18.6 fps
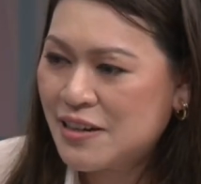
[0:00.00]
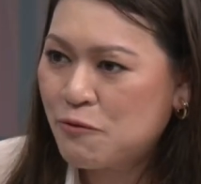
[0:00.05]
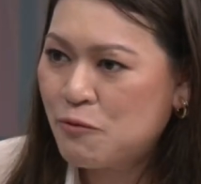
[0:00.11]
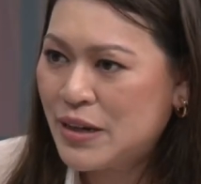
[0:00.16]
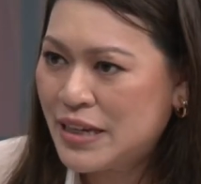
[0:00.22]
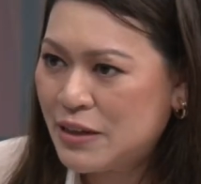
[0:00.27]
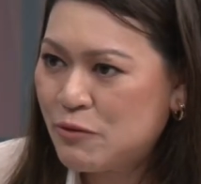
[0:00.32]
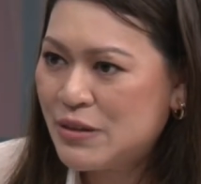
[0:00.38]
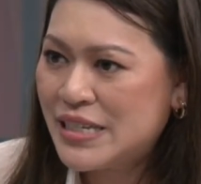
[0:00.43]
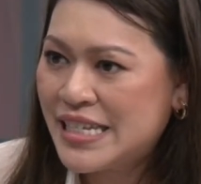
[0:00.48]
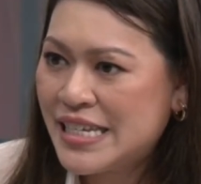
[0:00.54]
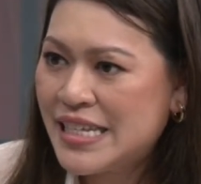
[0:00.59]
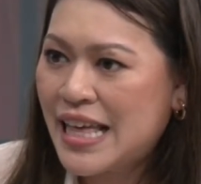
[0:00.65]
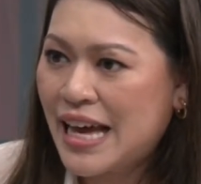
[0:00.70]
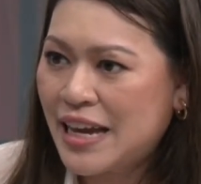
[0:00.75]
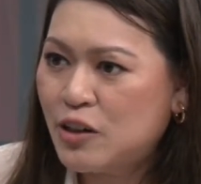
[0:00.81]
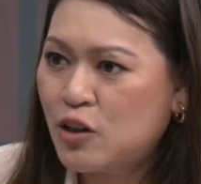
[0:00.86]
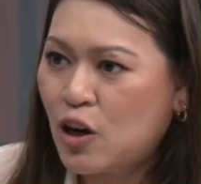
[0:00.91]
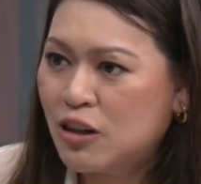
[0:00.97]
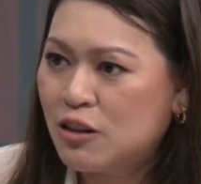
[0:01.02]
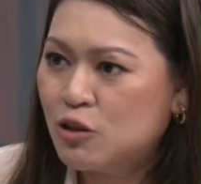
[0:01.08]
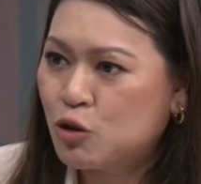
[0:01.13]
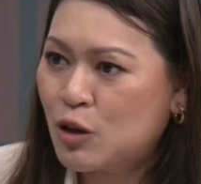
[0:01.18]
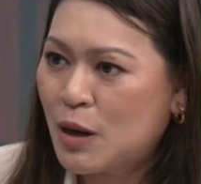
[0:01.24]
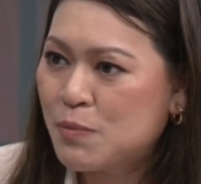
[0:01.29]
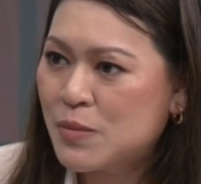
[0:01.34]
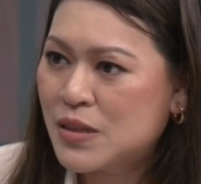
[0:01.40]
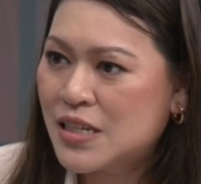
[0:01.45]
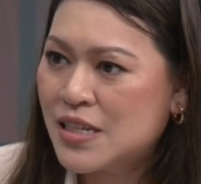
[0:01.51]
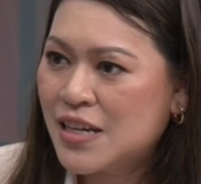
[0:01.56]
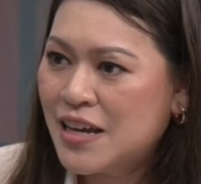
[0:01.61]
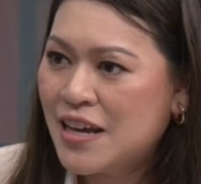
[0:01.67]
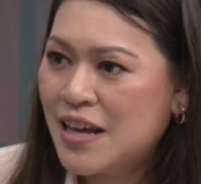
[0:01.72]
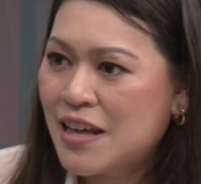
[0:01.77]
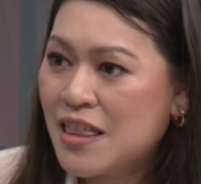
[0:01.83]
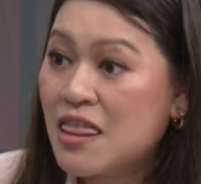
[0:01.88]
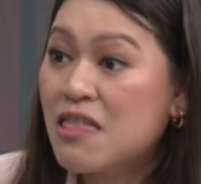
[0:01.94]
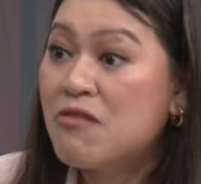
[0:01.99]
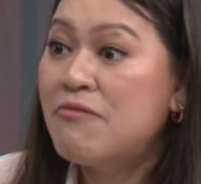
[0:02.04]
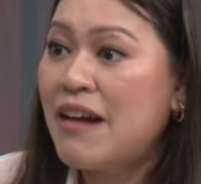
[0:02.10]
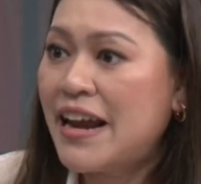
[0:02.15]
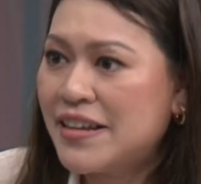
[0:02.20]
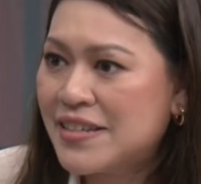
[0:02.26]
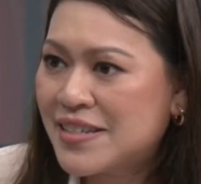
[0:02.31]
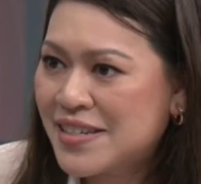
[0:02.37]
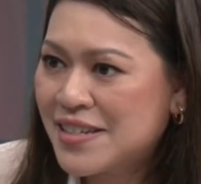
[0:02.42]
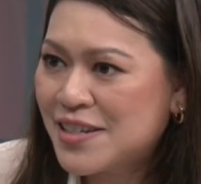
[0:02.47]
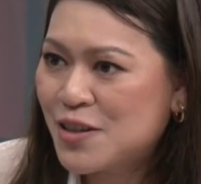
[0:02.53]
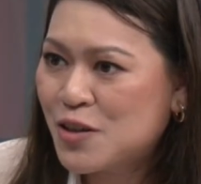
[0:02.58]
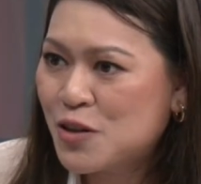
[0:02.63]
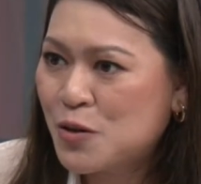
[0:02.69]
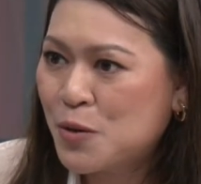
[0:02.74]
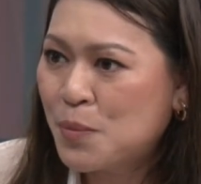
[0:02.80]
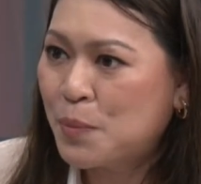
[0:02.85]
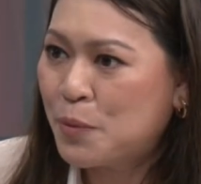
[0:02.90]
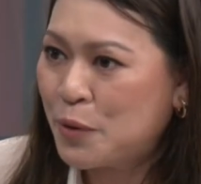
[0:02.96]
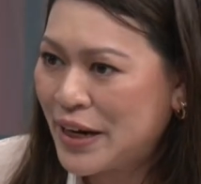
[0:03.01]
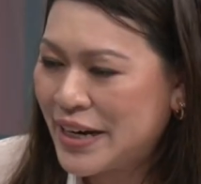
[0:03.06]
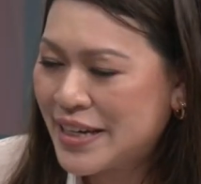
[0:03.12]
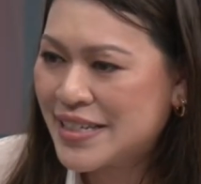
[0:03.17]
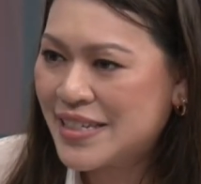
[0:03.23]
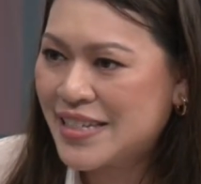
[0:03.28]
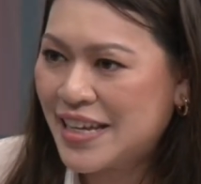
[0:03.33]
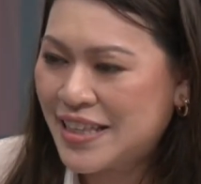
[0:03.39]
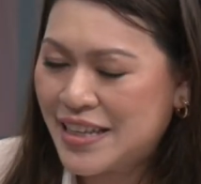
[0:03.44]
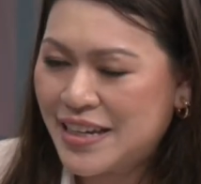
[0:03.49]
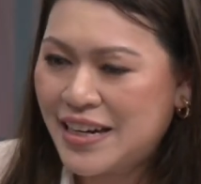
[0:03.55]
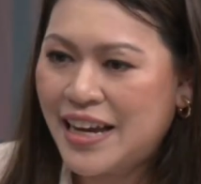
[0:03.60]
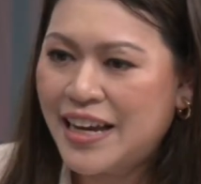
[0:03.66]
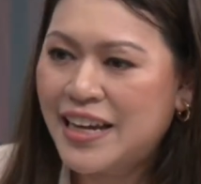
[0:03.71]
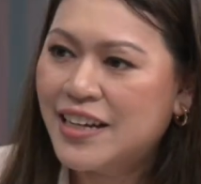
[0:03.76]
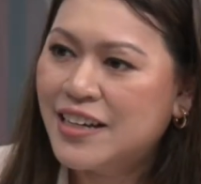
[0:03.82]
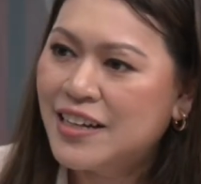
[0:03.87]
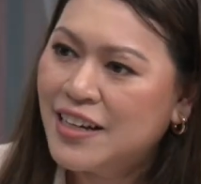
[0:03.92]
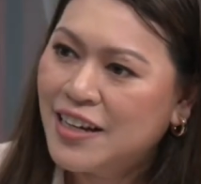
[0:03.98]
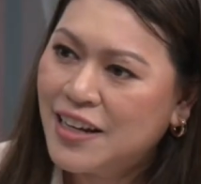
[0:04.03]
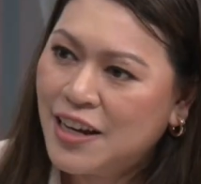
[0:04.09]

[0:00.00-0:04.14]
We see that in Donald Trump's threats to BRICS and the like.